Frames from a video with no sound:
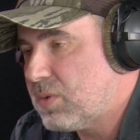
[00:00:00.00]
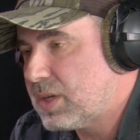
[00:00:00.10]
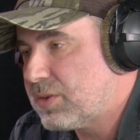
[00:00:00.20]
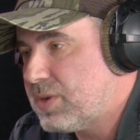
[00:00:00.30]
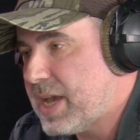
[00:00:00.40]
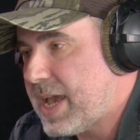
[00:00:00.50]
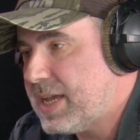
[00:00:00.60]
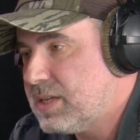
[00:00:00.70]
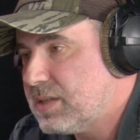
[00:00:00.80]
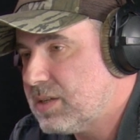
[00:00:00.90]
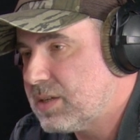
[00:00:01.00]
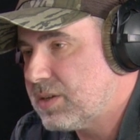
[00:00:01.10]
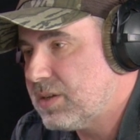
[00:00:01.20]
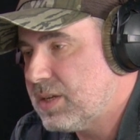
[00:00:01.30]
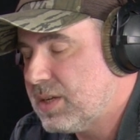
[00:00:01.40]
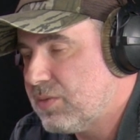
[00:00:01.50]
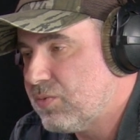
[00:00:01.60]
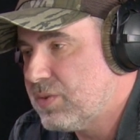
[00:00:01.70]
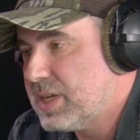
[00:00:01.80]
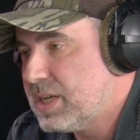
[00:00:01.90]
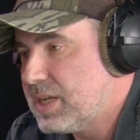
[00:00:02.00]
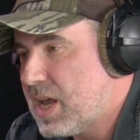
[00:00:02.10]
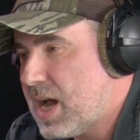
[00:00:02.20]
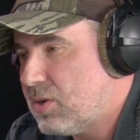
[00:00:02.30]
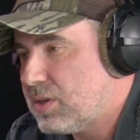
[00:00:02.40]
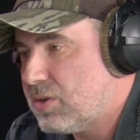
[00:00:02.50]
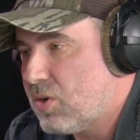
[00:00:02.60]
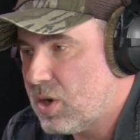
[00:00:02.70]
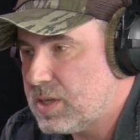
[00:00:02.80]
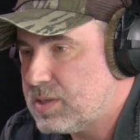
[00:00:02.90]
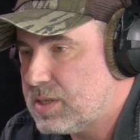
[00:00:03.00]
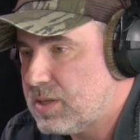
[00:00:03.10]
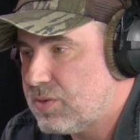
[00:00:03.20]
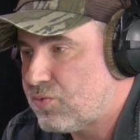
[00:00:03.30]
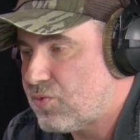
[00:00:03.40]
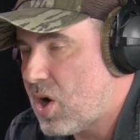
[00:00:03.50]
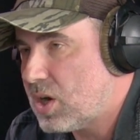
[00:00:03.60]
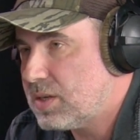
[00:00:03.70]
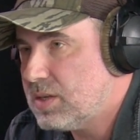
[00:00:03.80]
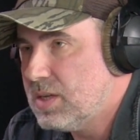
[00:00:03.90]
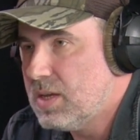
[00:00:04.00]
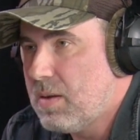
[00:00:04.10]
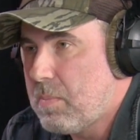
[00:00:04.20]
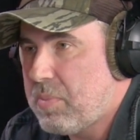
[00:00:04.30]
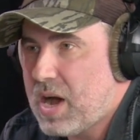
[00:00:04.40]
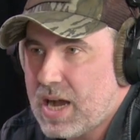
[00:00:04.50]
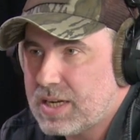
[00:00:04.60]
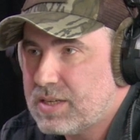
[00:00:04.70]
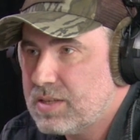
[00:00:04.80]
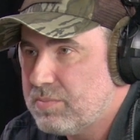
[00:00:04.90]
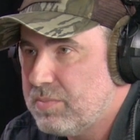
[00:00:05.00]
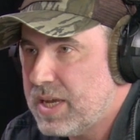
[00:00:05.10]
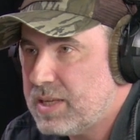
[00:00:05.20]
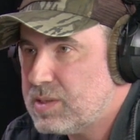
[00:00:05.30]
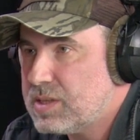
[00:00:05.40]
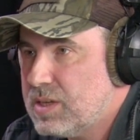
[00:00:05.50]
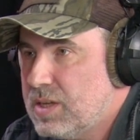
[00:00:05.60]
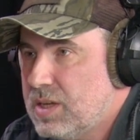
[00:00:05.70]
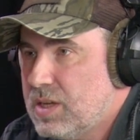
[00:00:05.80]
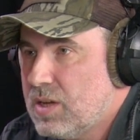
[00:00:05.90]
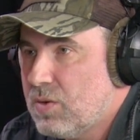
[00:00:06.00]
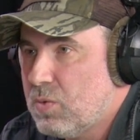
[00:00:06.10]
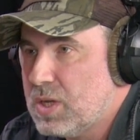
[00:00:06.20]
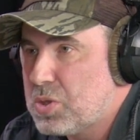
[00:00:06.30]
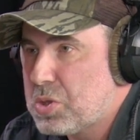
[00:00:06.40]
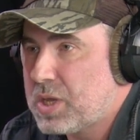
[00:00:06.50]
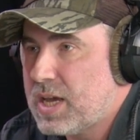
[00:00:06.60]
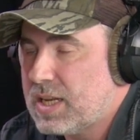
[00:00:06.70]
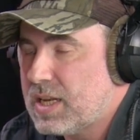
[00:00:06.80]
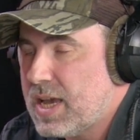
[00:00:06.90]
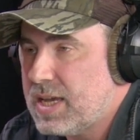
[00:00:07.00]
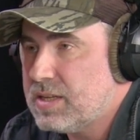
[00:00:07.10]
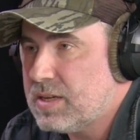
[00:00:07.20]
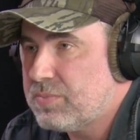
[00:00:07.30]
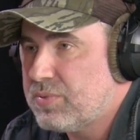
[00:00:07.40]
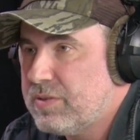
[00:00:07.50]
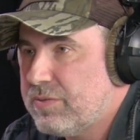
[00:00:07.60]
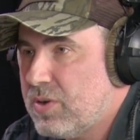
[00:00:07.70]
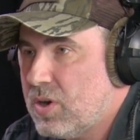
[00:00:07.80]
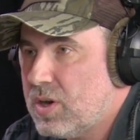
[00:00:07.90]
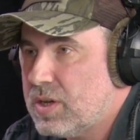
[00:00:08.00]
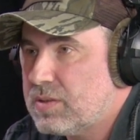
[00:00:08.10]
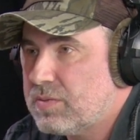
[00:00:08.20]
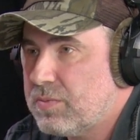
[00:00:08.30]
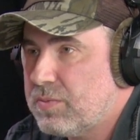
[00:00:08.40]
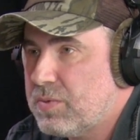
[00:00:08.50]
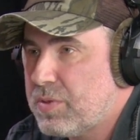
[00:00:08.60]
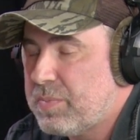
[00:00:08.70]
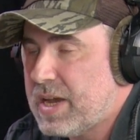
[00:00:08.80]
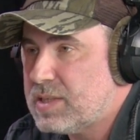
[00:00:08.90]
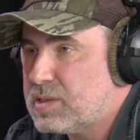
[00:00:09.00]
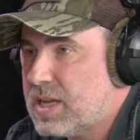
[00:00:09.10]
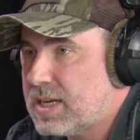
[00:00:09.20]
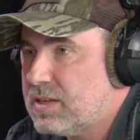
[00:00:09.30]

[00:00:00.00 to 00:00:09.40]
created a really loud, noisy rock punk mix, which got later preferred with bands like